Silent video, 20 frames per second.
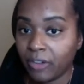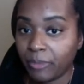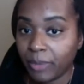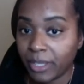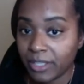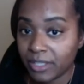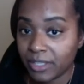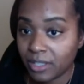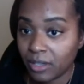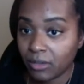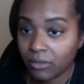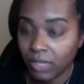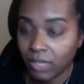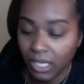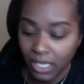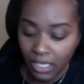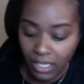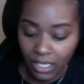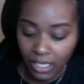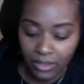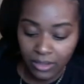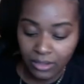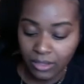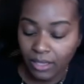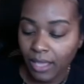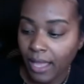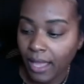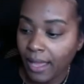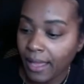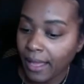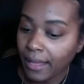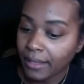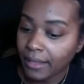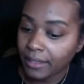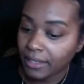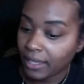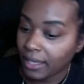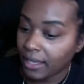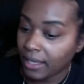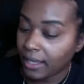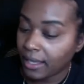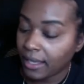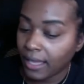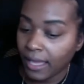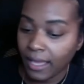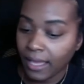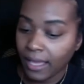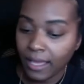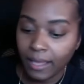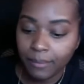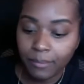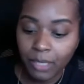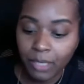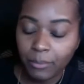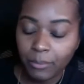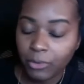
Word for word: myself yeah, I'm, I'm